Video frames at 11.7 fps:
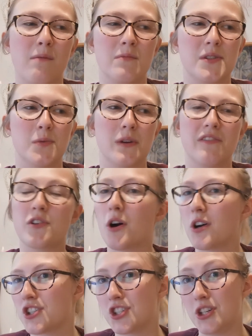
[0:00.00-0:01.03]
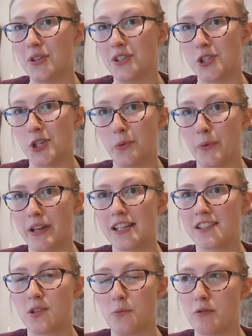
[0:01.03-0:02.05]
So we've got a shoot in 2
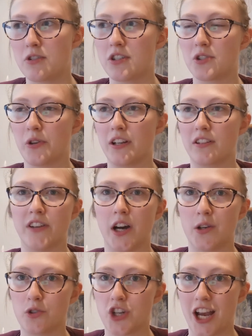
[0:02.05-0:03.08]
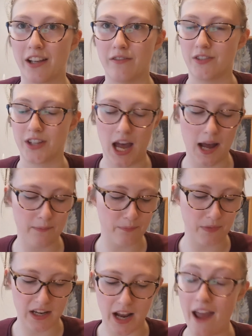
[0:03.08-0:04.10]
weeks, so we were just doing a final check-in for that,
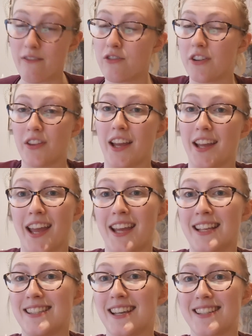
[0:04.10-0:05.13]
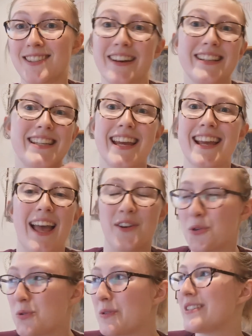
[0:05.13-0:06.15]
and everything is exciting and
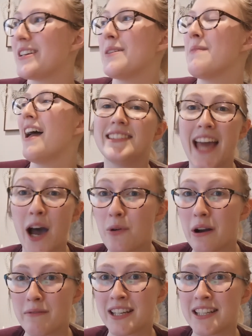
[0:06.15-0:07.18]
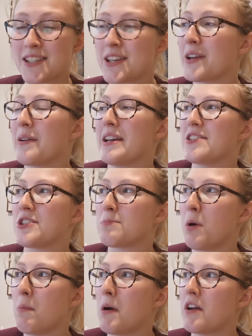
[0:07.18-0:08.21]
awesome. Now what I'm going to do is just pop